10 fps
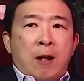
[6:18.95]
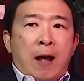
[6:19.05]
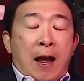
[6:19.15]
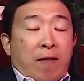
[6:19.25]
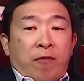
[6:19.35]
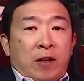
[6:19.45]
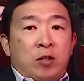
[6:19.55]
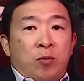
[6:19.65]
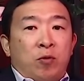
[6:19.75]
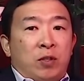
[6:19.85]
I have friends who
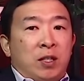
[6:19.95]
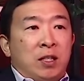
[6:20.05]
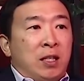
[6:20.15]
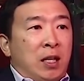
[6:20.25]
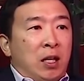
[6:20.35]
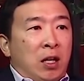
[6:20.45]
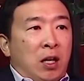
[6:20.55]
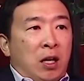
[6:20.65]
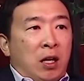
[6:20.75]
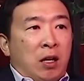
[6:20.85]
moved to DC
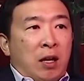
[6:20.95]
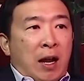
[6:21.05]
uh,